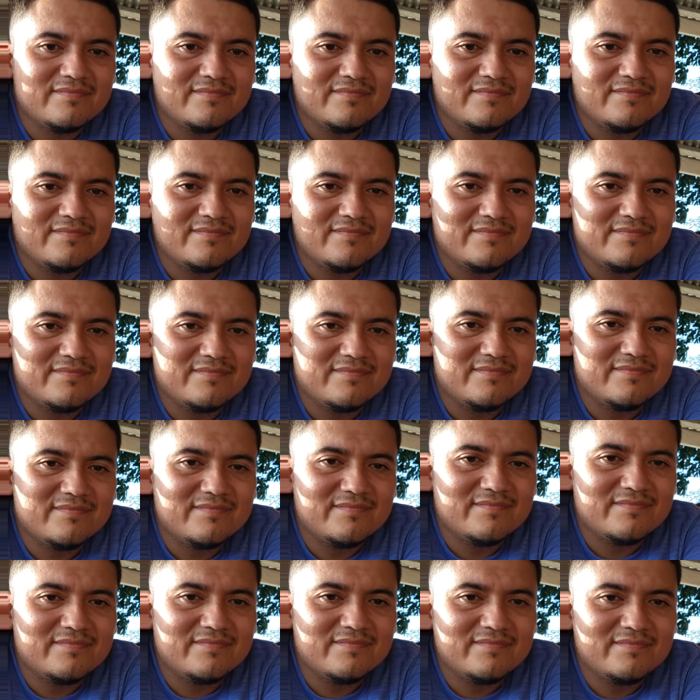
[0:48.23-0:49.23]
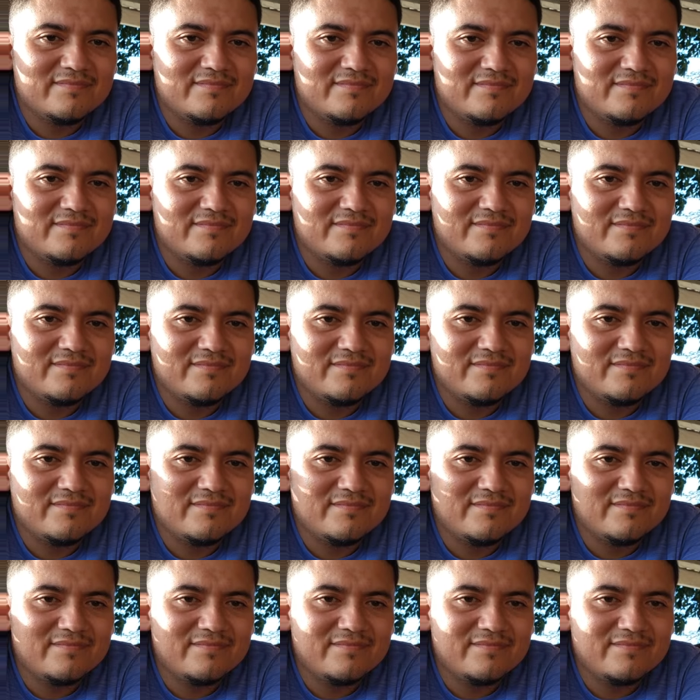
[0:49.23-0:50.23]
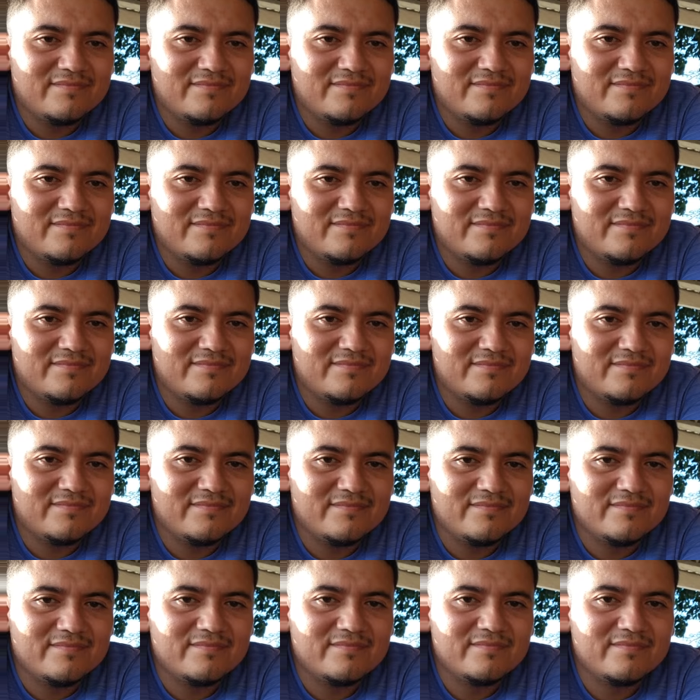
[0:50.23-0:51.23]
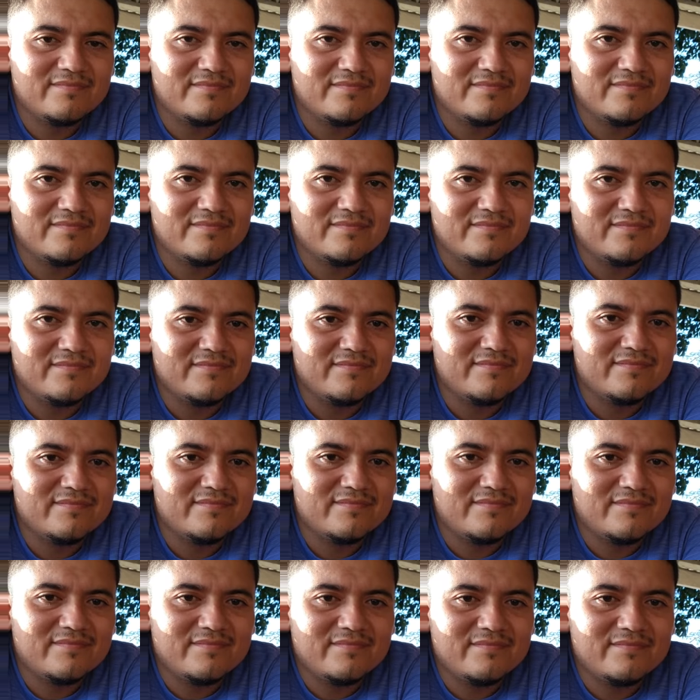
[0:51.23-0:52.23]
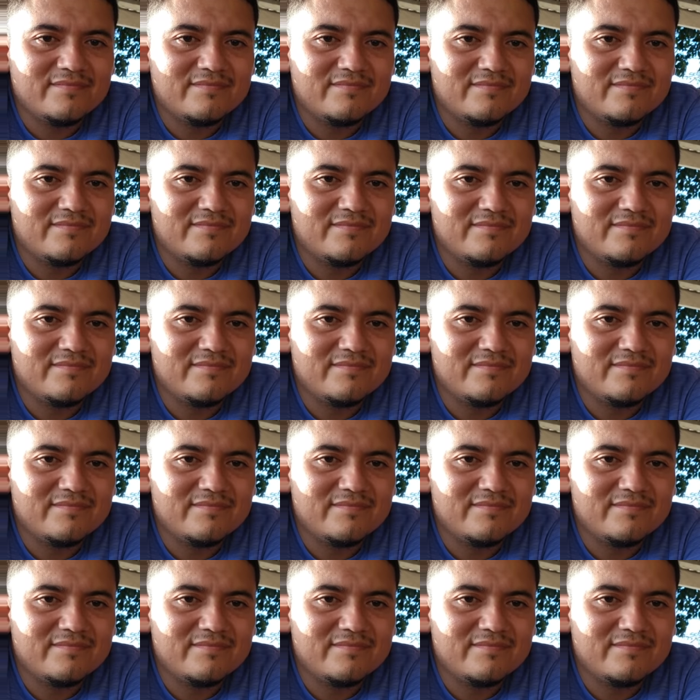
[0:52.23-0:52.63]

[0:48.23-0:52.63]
No words are spoken by the person on screen.